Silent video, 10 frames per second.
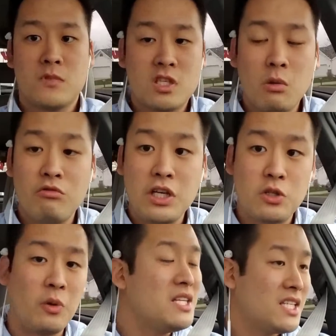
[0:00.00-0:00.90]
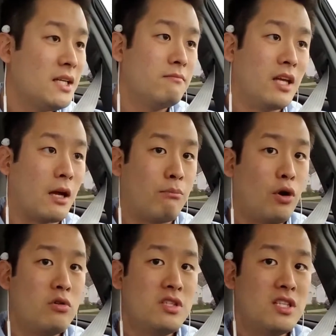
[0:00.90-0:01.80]
Someone retweets it, like a
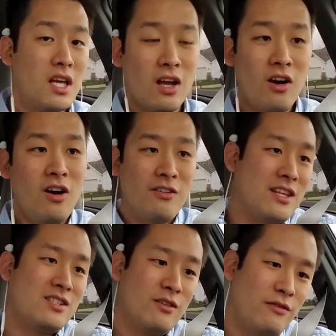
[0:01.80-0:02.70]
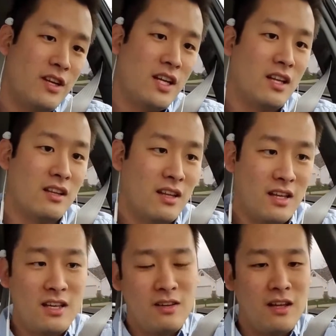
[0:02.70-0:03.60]
pro. He's like, "Oh, that's so funny!" Like
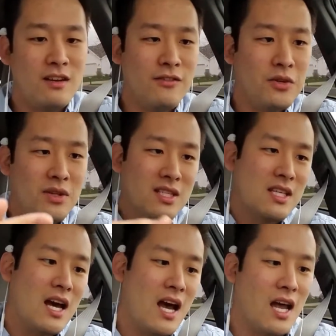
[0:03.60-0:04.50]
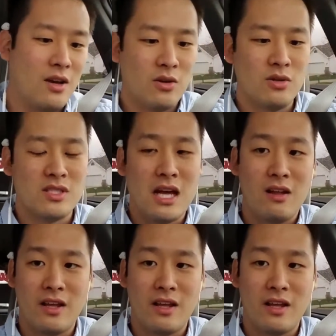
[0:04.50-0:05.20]
he interviewed this guy who is now